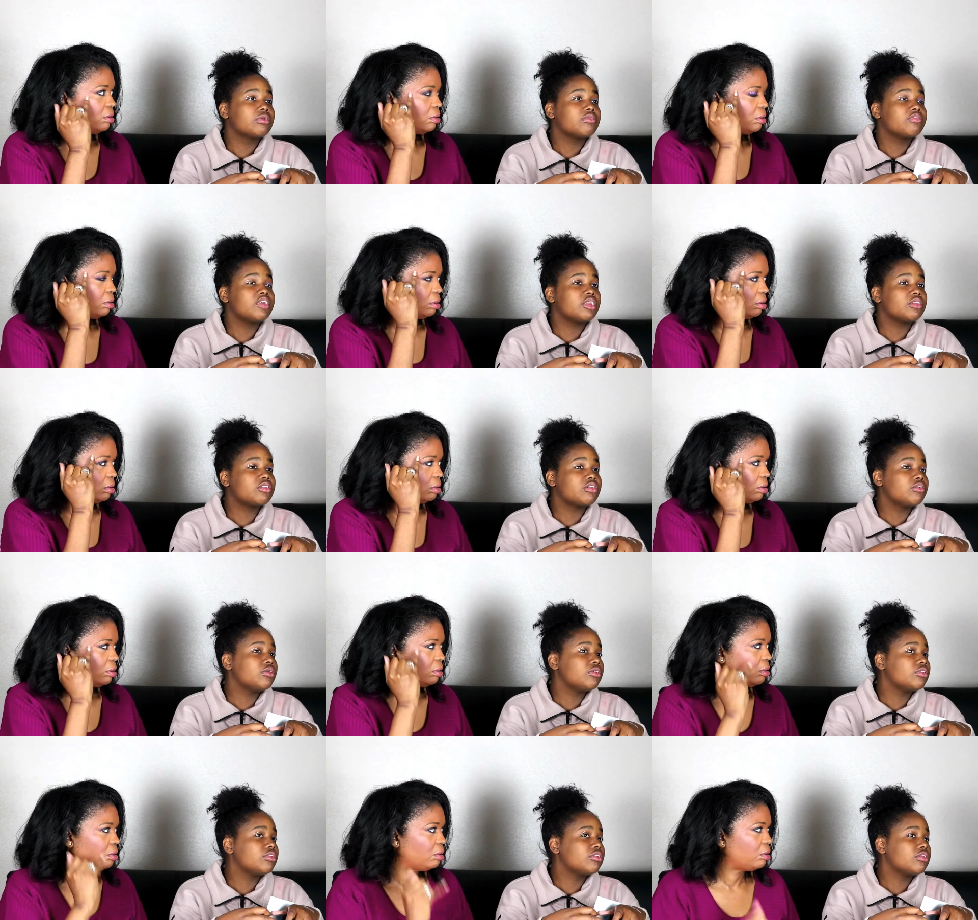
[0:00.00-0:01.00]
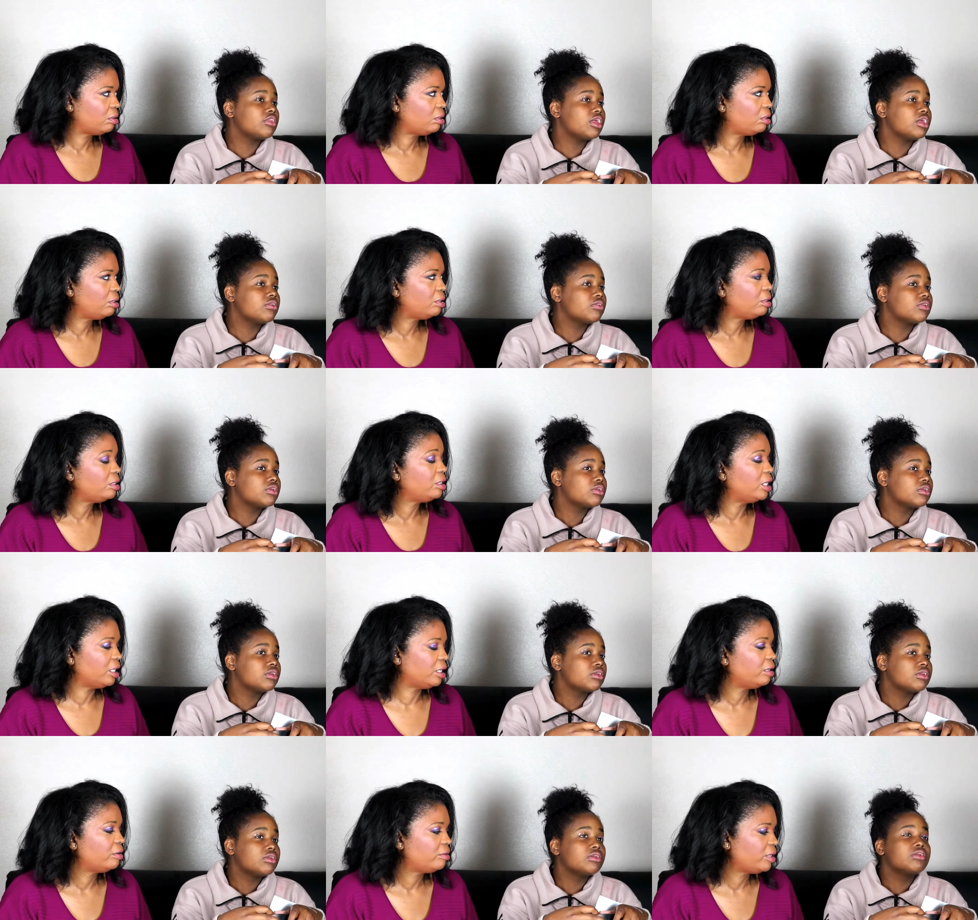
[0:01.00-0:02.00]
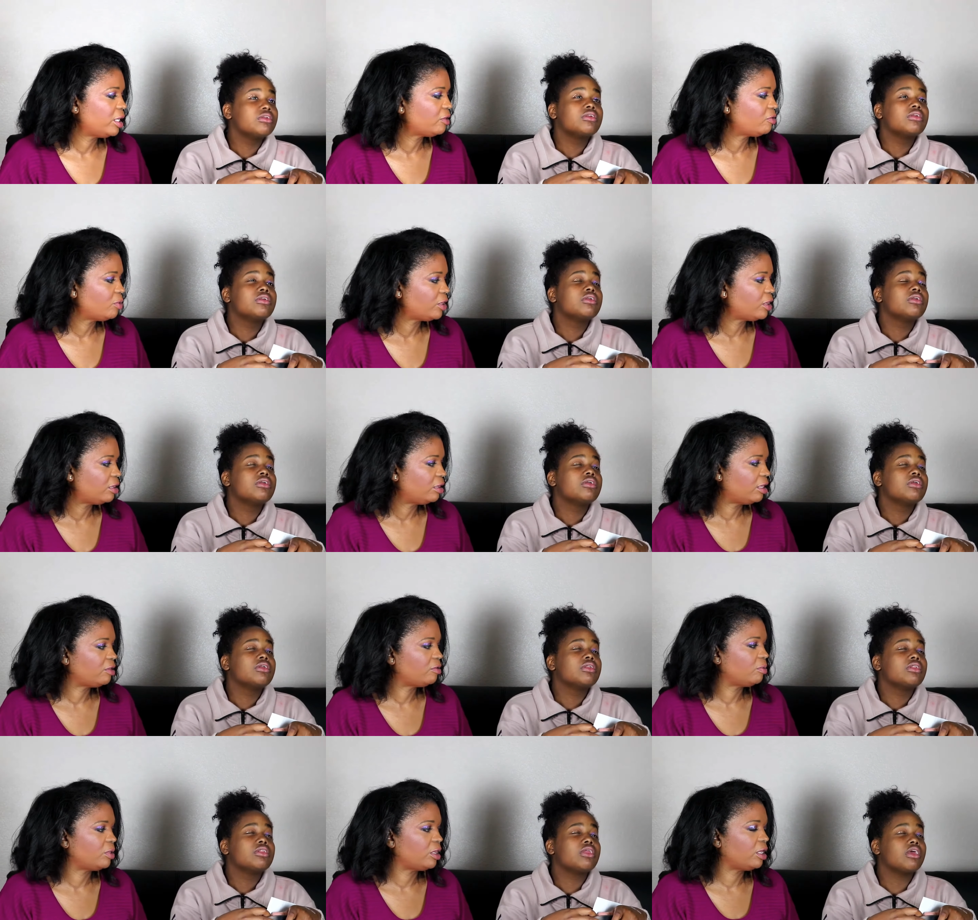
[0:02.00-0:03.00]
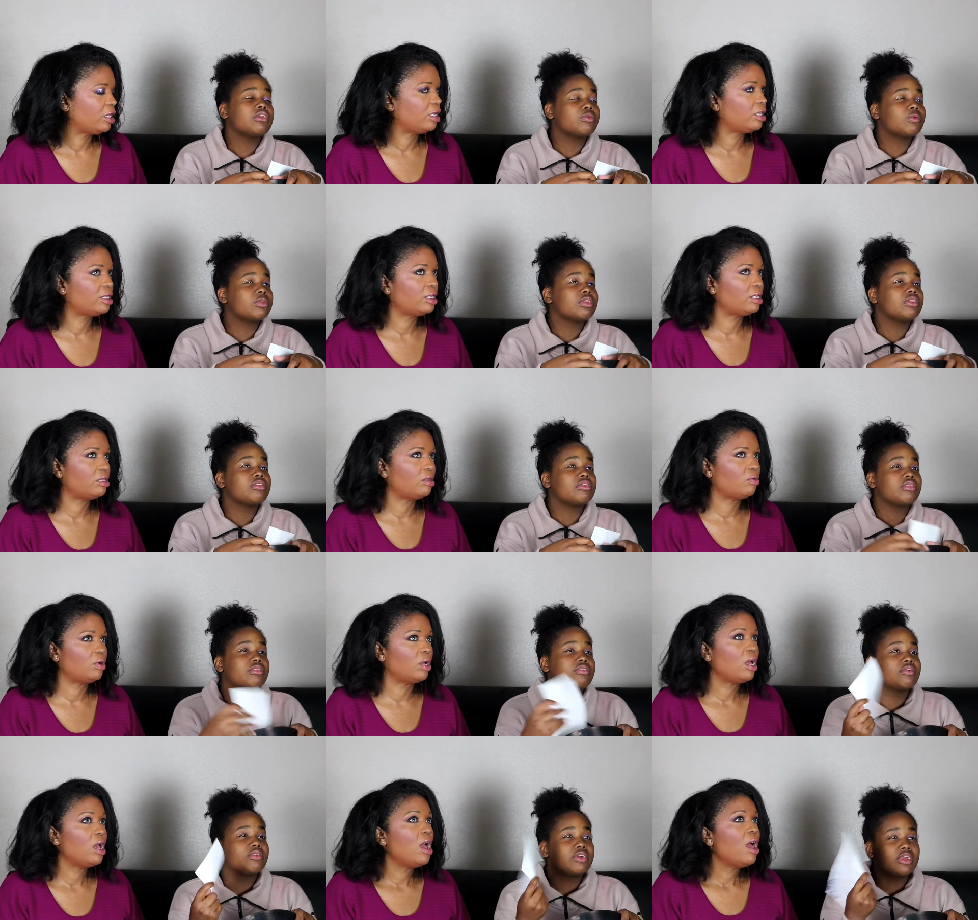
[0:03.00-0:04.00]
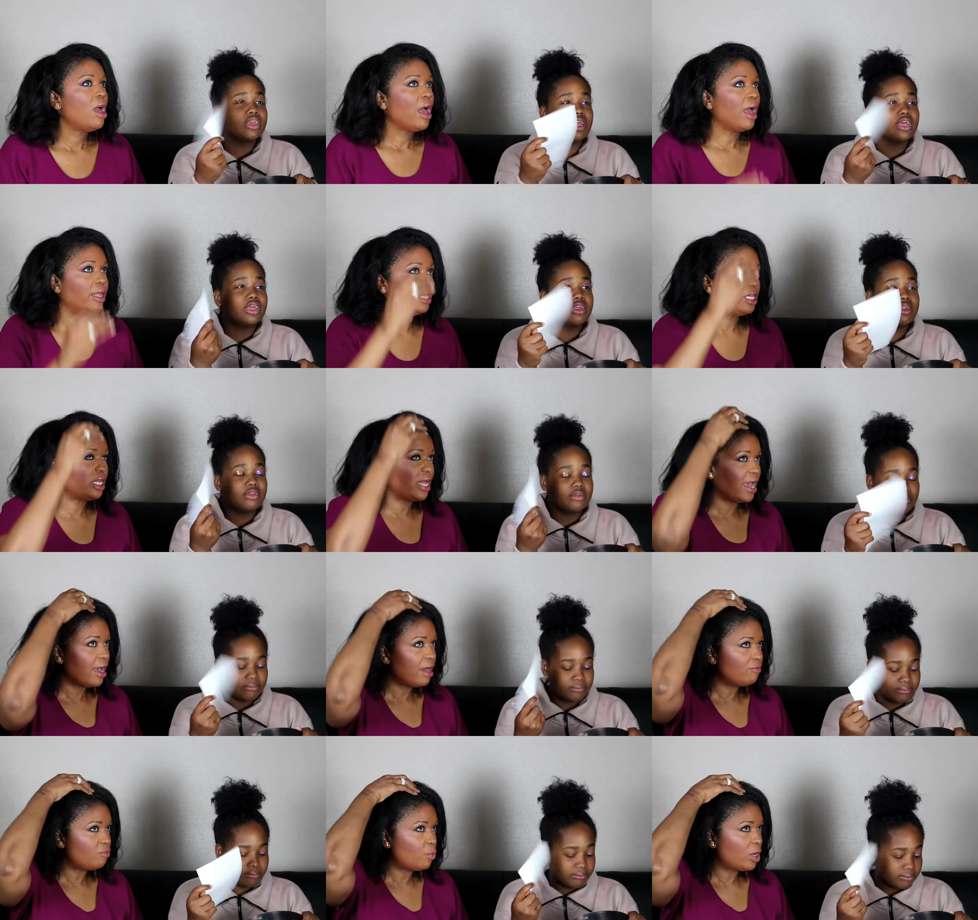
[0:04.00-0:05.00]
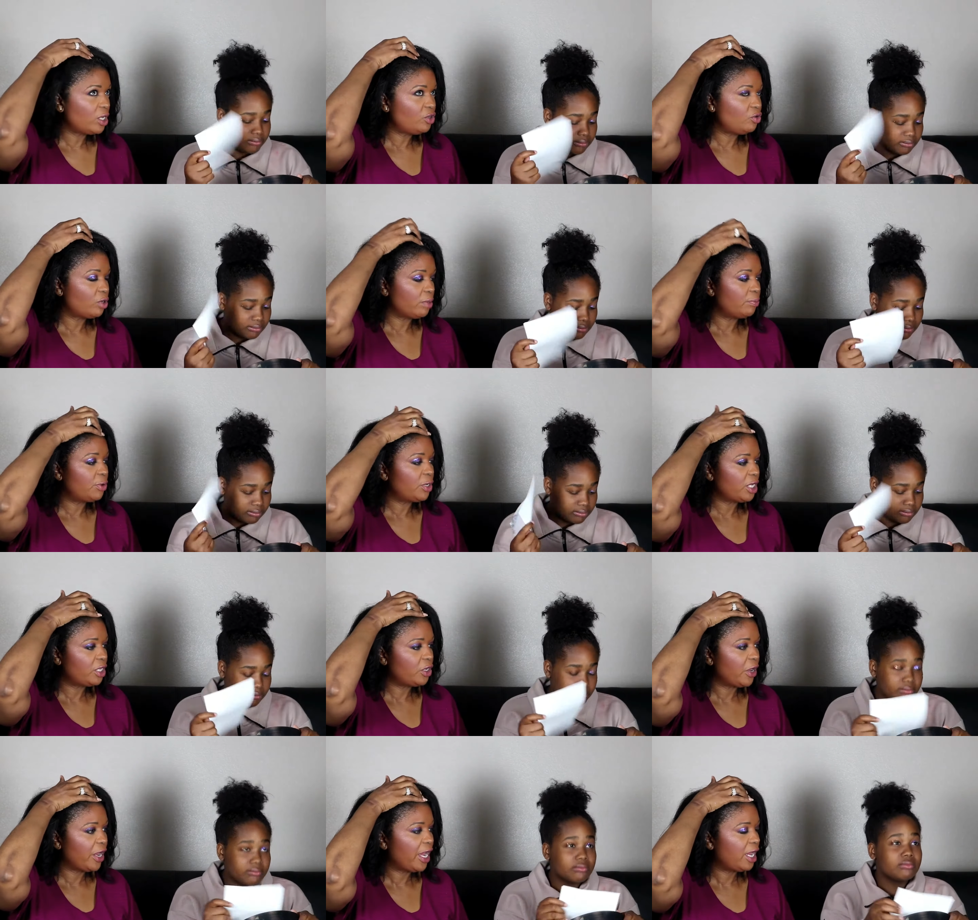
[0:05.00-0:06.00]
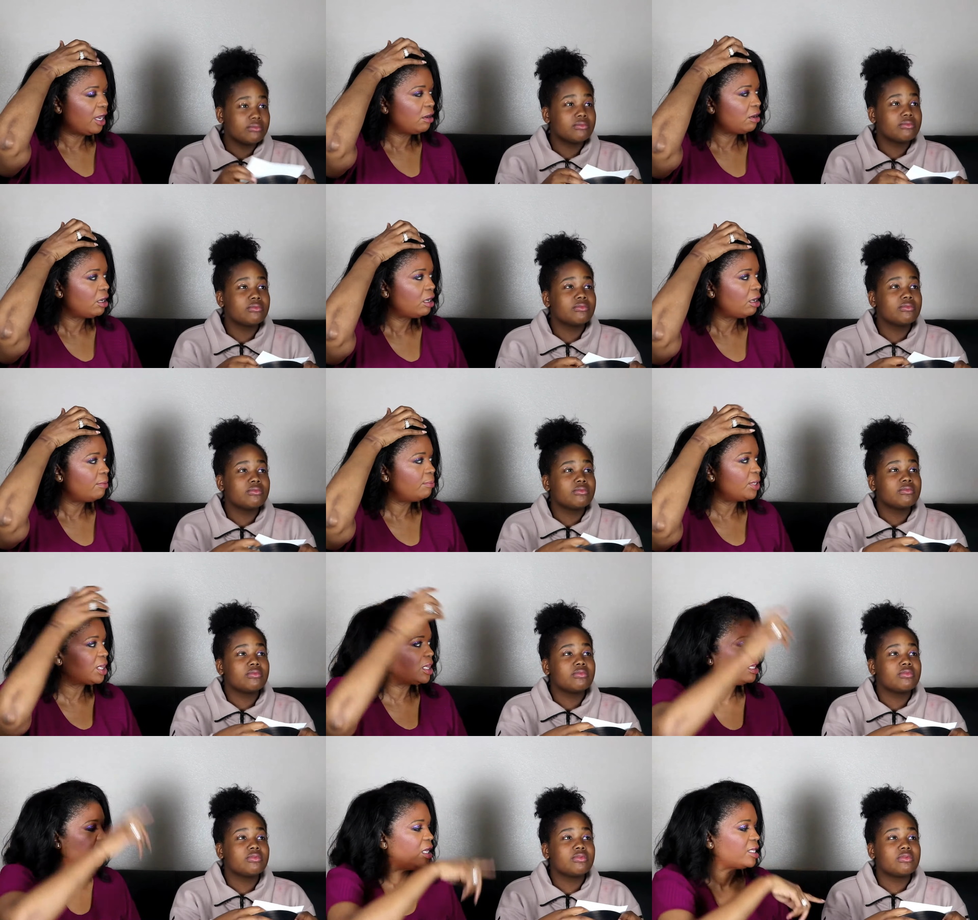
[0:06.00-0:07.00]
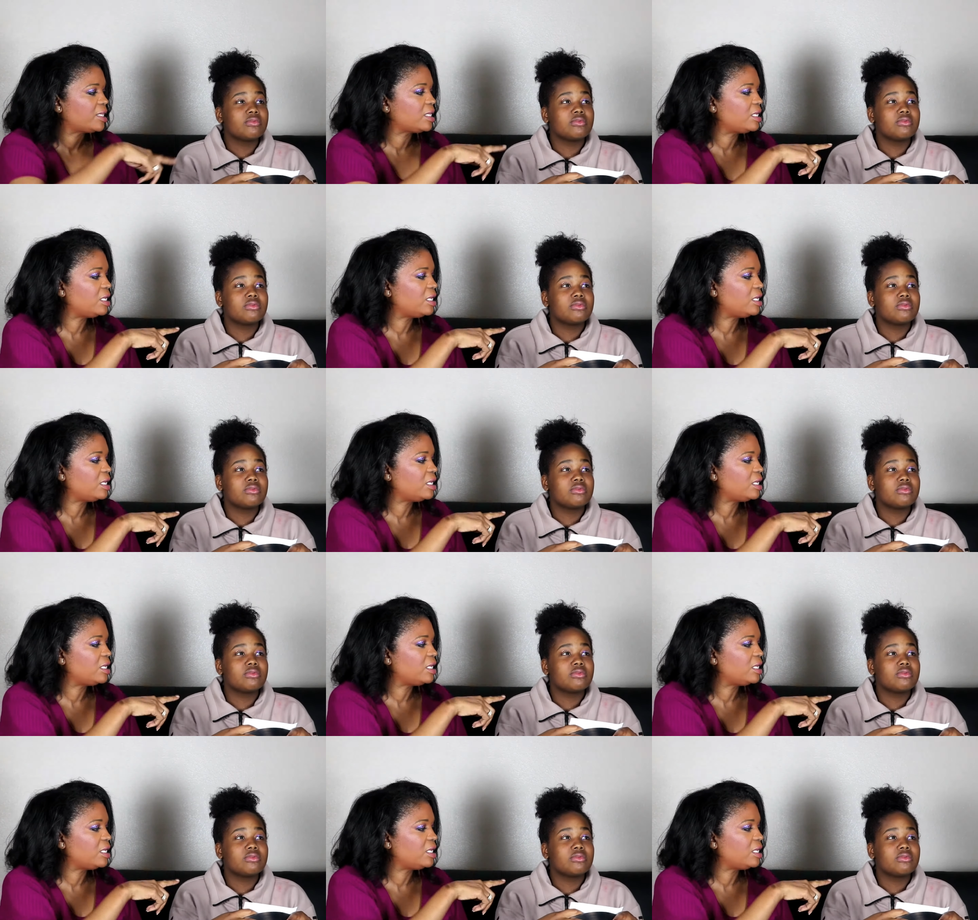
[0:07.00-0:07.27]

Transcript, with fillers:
Speaker 1: festivals and stuff.
Speaker 2: Yeah, that's what that's what. That's what this is, is for. Yeah. And then they have one you can put in your hair, but it's